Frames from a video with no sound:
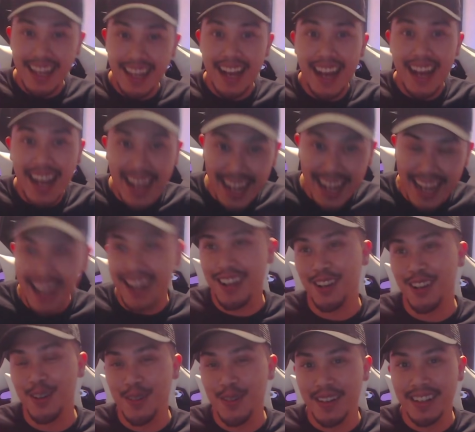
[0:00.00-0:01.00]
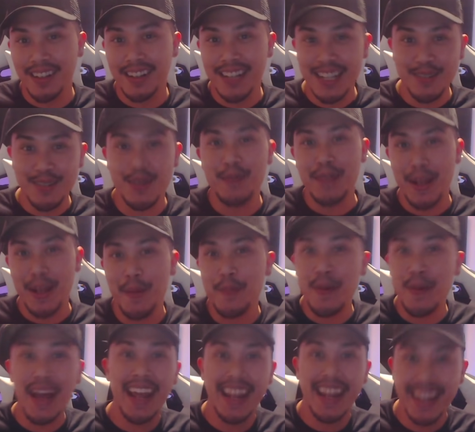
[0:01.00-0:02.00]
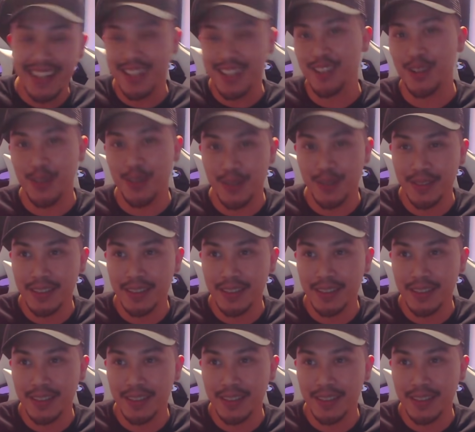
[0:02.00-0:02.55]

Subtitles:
I gotta do it. That's what I'm getting paid to do.